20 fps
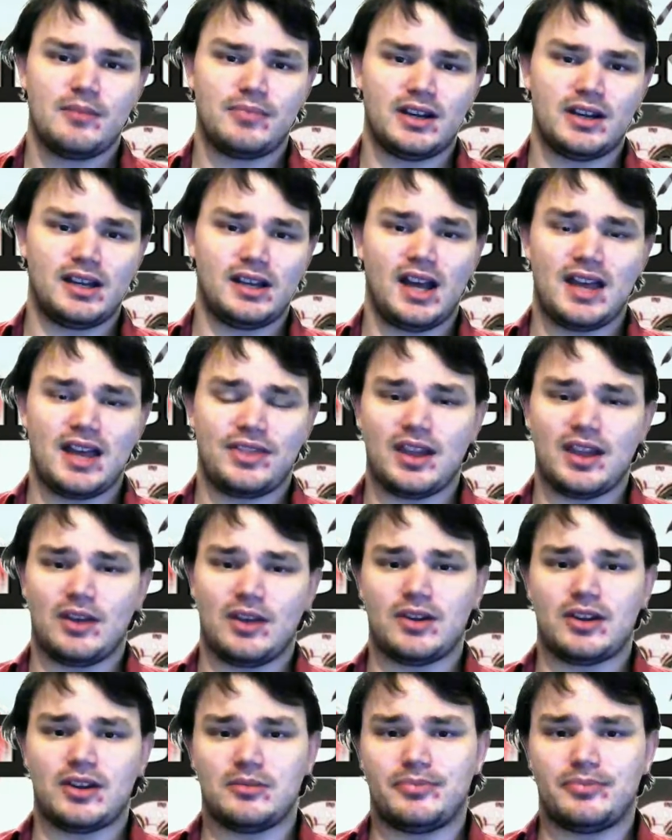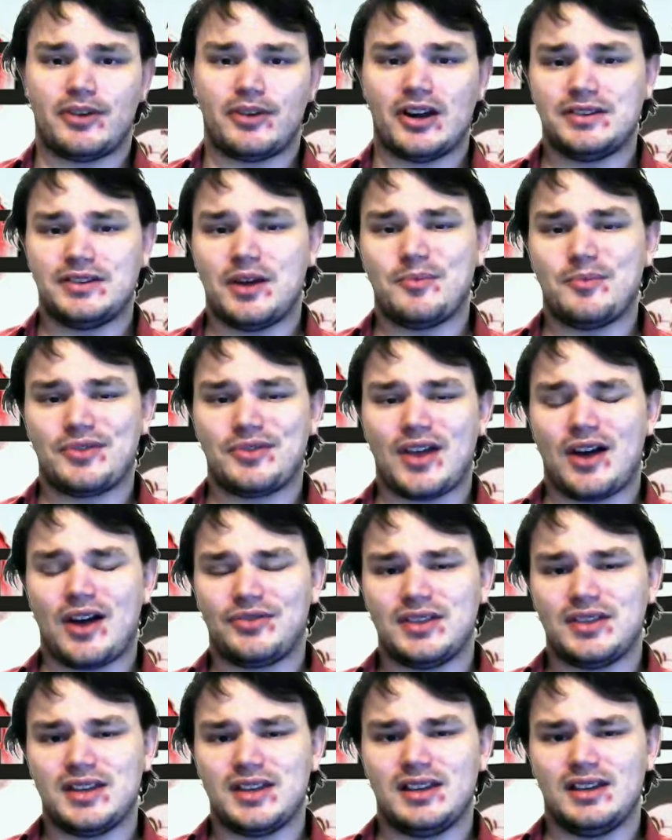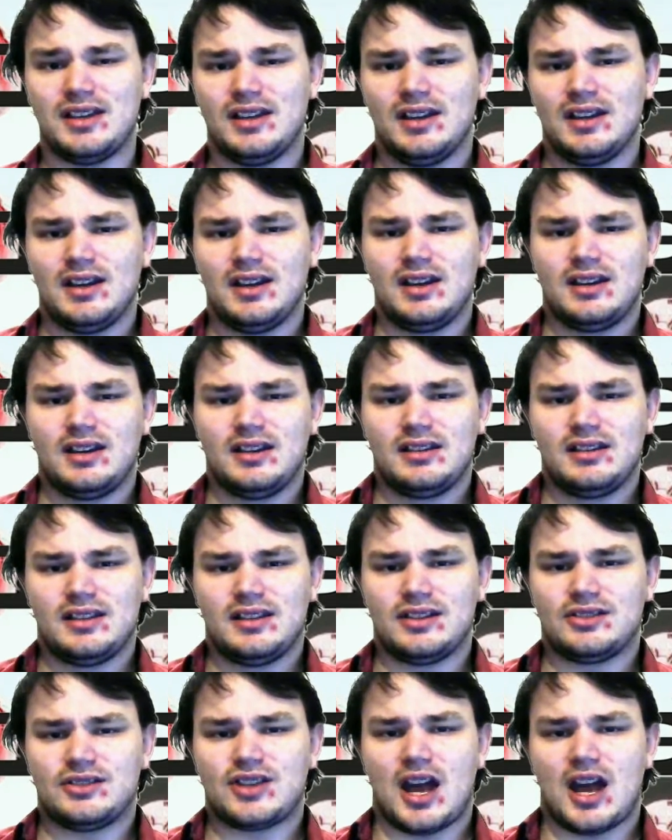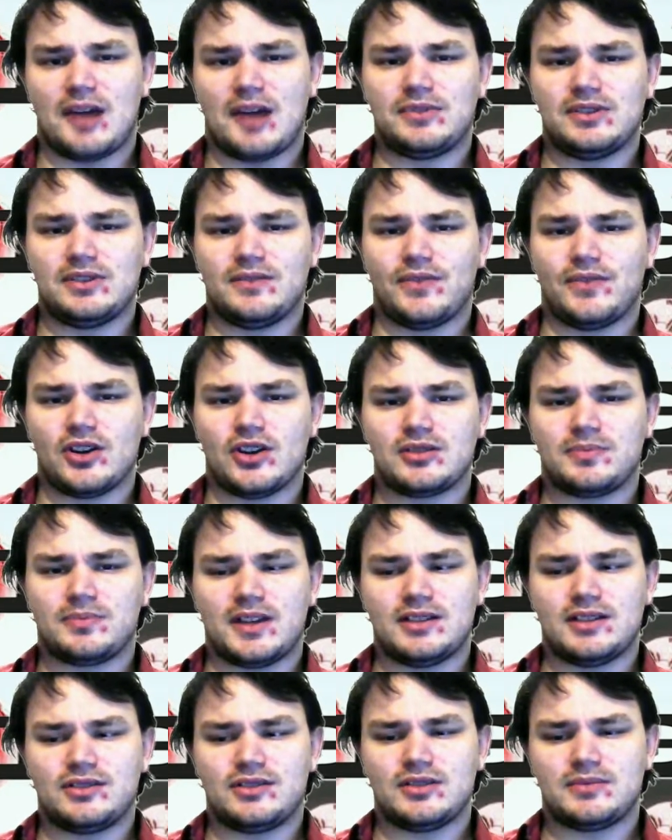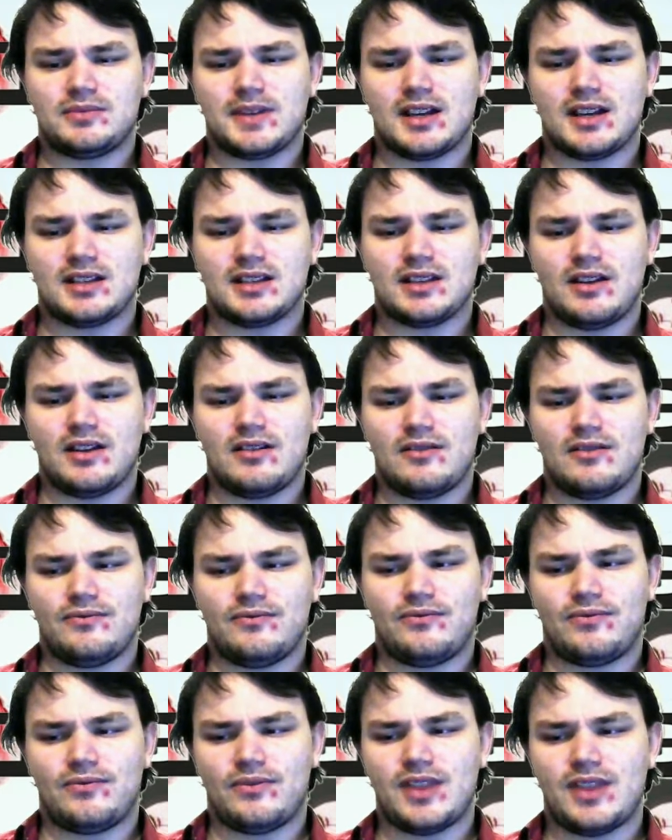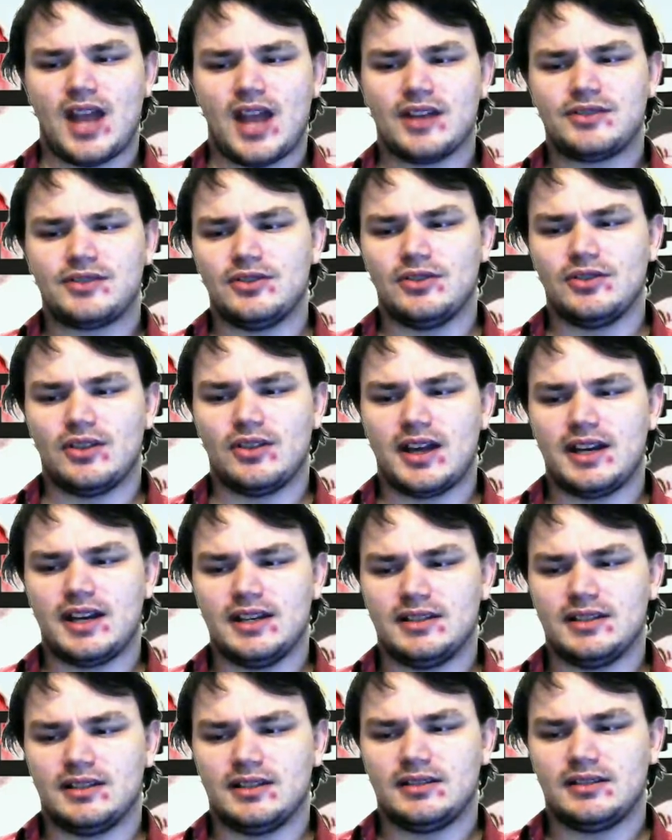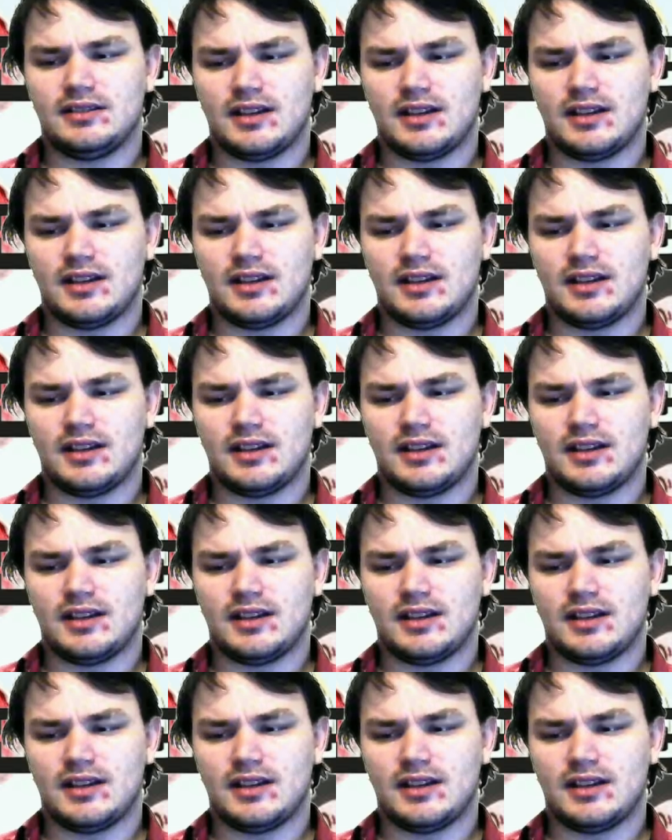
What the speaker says: But I think we could have probably done without this chapter in the first place, just because of Natsu letting